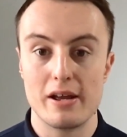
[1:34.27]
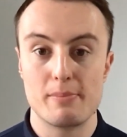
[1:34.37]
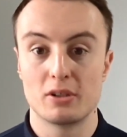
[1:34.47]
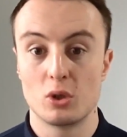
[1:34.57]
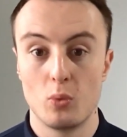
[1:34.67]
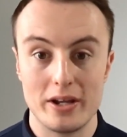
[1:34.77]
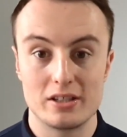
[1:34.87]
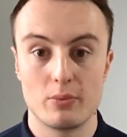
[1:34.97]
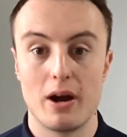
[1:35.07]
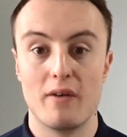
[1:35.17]
are able to
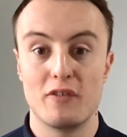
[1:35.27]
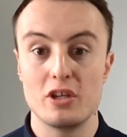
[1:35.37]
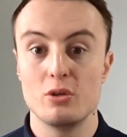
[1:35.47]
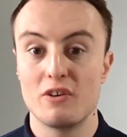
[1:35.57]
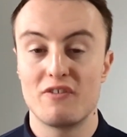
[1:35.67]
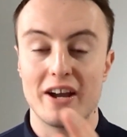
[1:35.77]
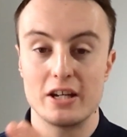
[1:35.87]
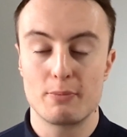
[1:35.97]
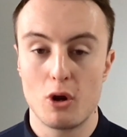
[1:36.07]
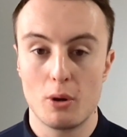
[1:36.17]
wait around for you to
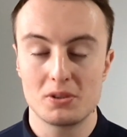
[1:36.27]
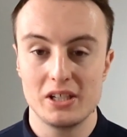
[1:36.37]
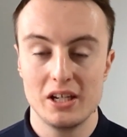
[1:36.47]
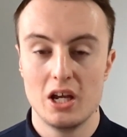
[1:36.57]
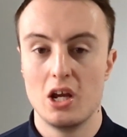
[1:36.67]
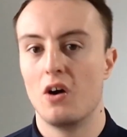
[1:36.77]
find a property.